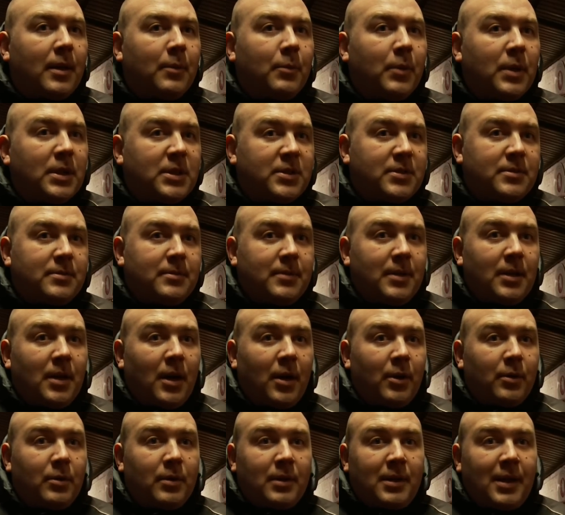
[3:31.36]
which, you
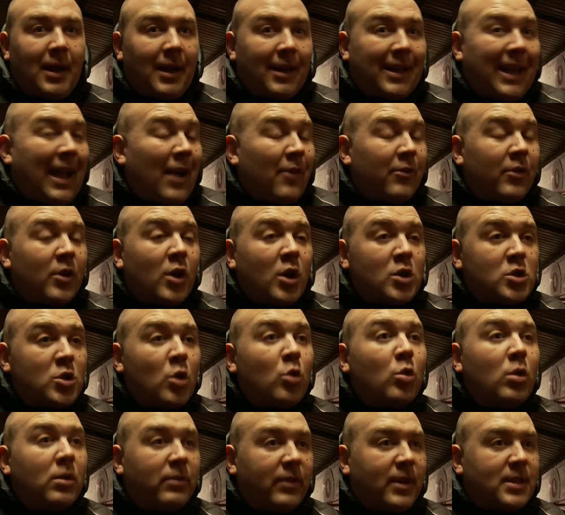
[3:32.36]
know, galvanised
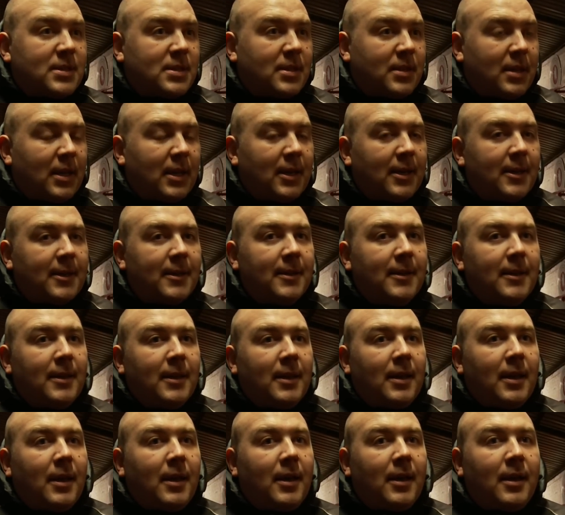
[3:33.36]
all of us, I think.
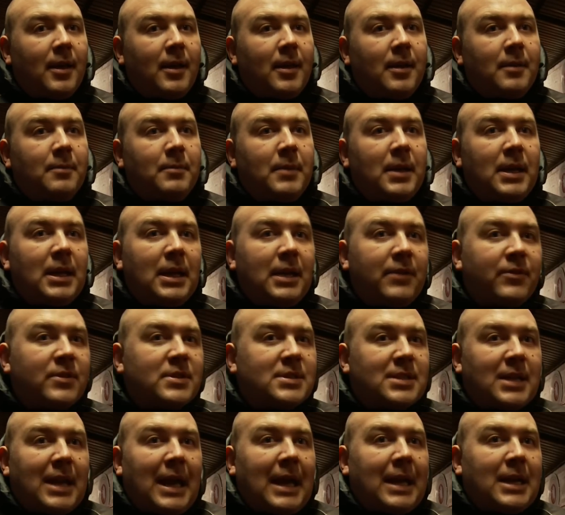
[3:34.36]
And
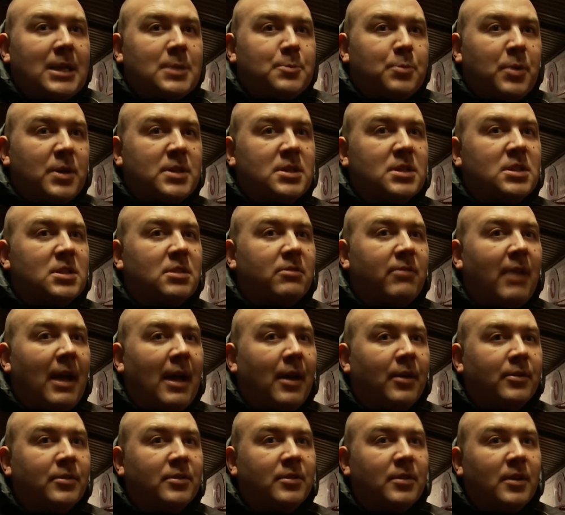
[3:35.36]
even today, his presence
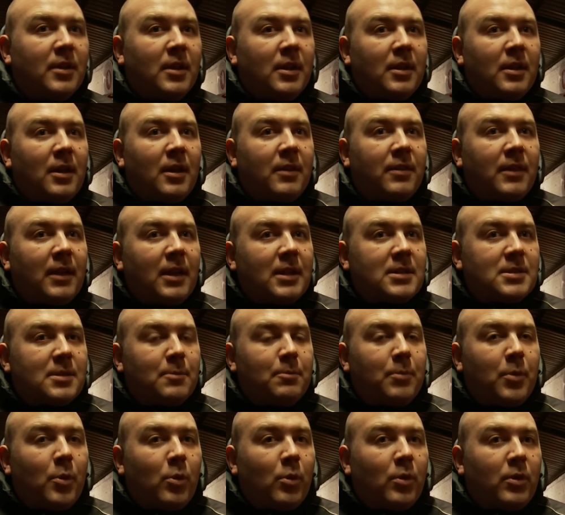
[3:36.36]
around, I think it's
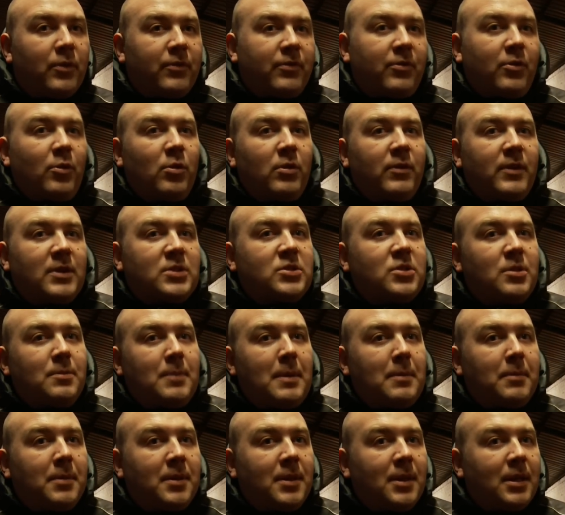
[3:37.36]
important for all of us to
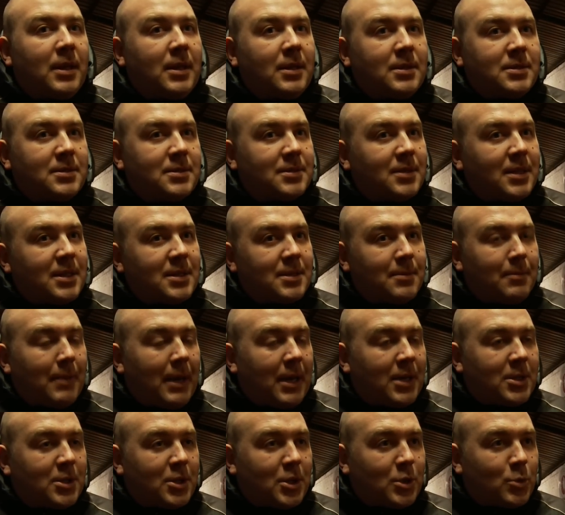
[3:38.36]
remember that he's a
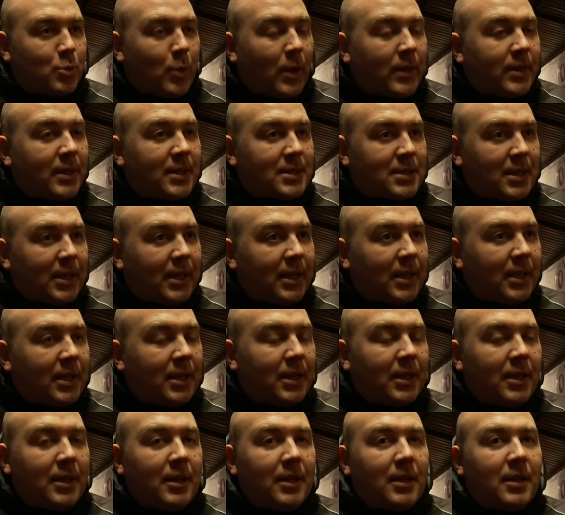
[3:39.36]
manager that's won this league,
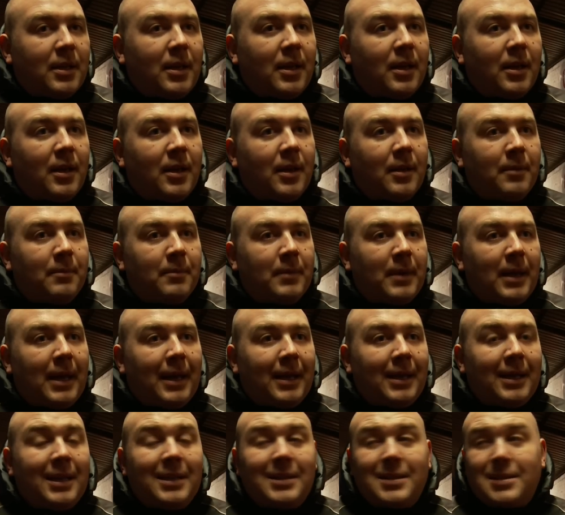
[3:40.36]

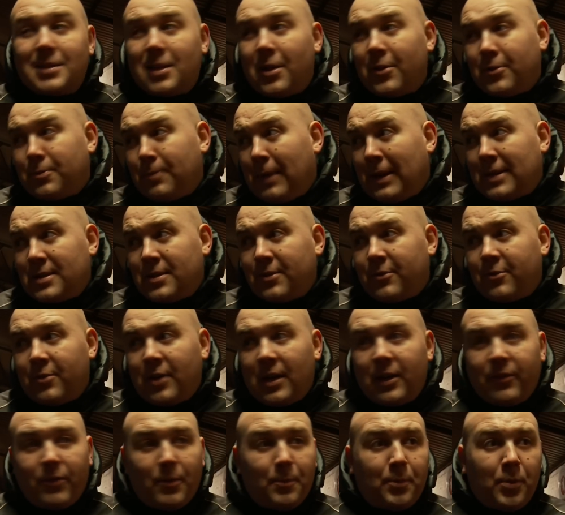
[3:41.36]
and he deserves massive
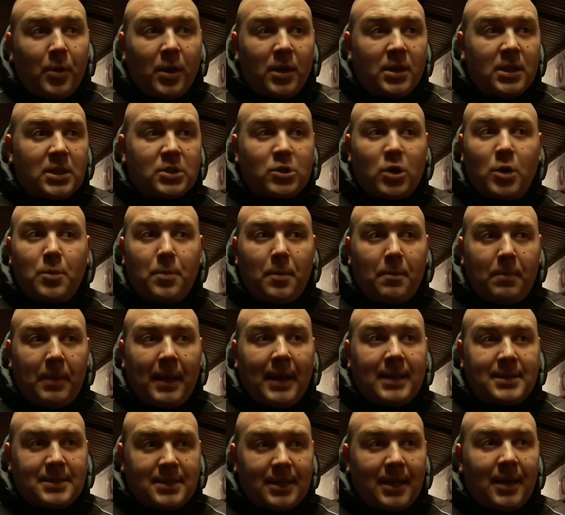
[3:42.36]
credit for putting this group of
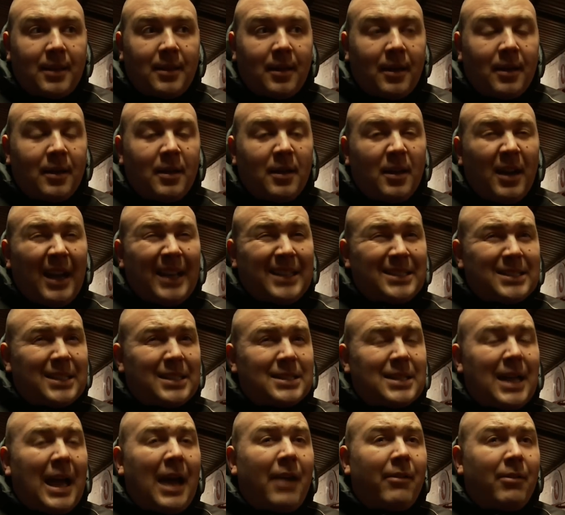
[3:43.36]
players together. I actually
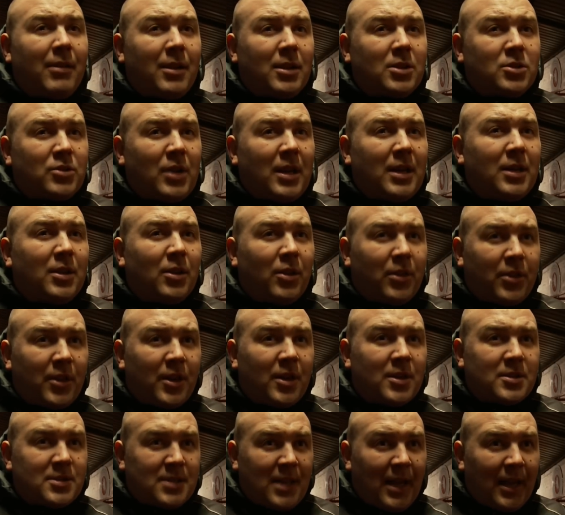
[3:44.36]
said to Harry at training on
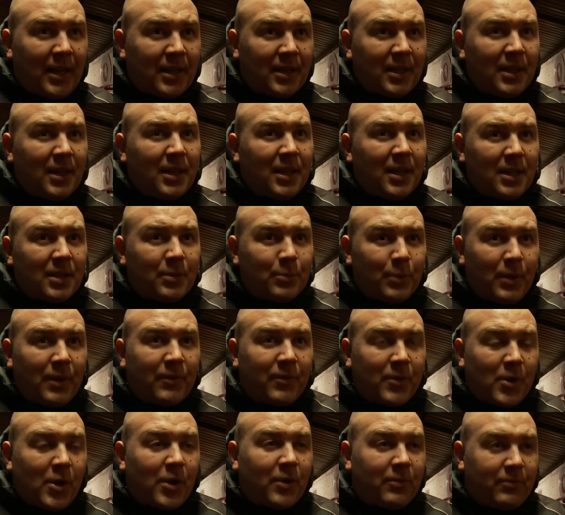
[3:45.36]
Thursday, we
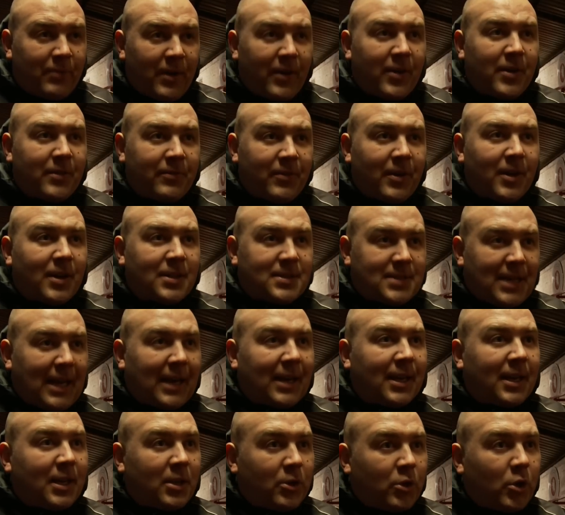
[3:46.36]
have got a very, very
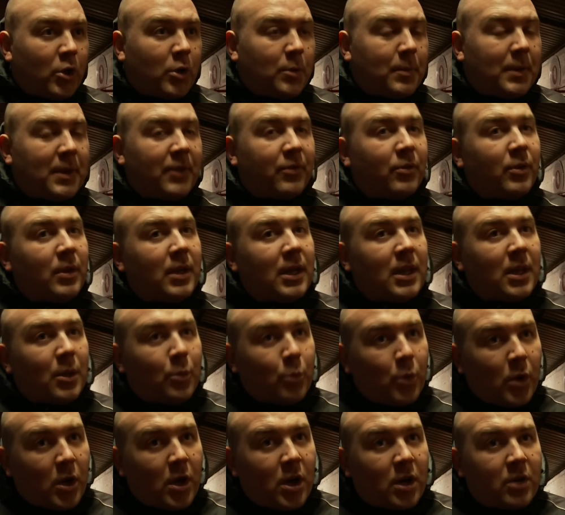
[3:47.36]
talented group, and if we can get the
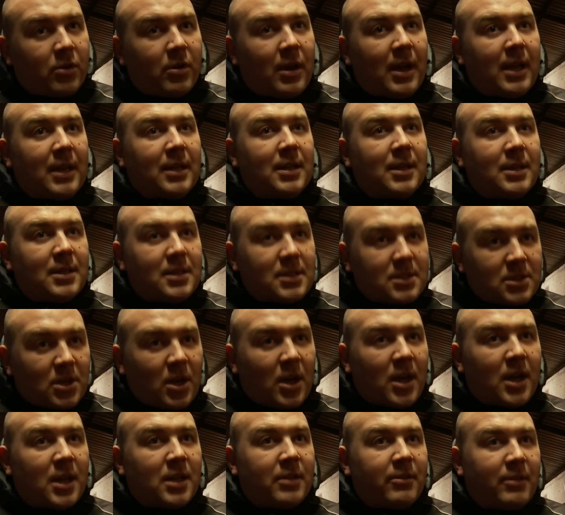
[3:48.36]
work rate, the
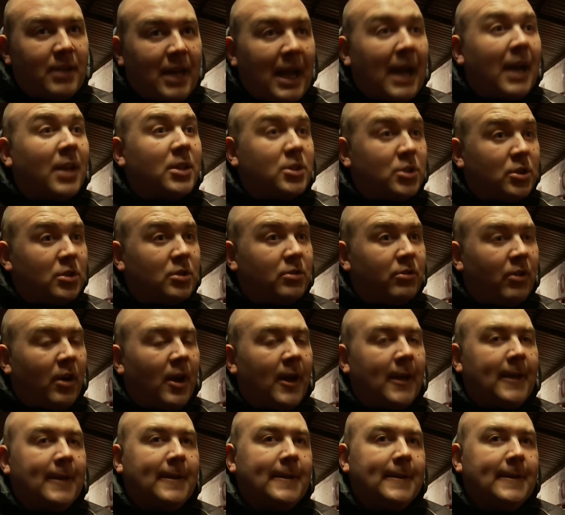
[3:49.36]
desire and the attitude
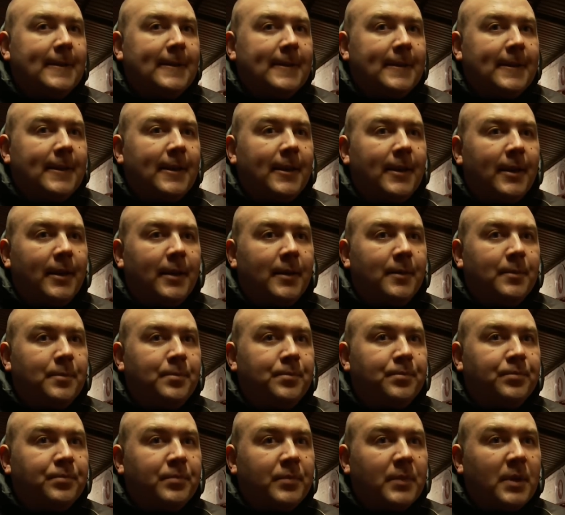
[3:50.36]
right,
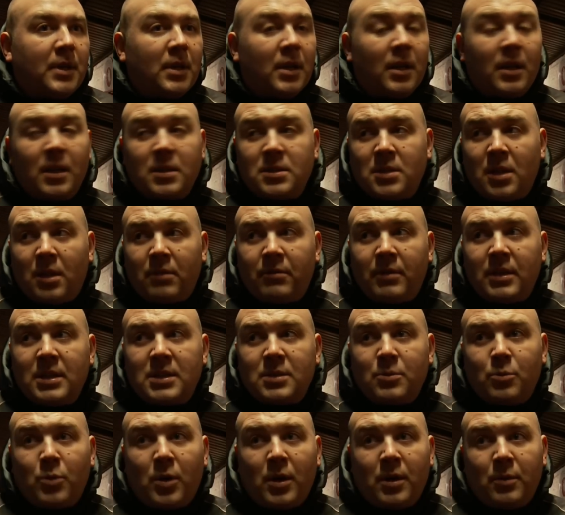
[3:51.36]
you know, there's no
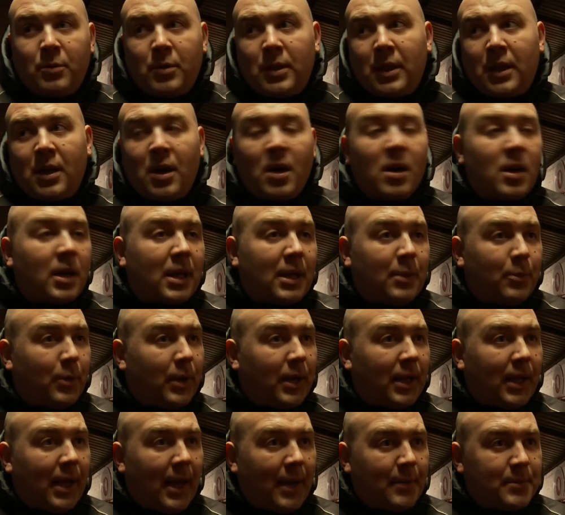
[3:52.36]
reason why they can't keep
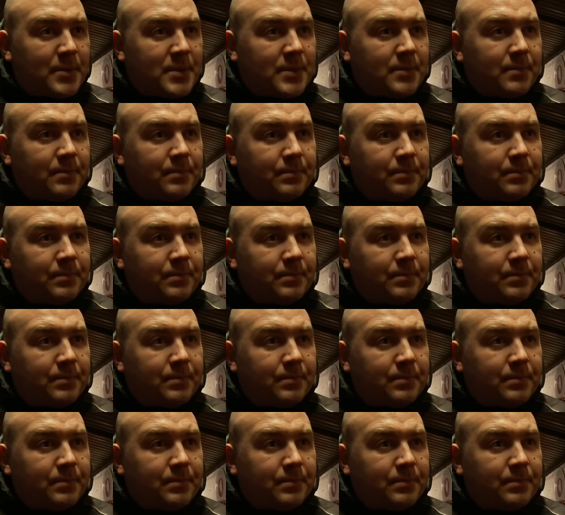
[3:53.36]
winning games.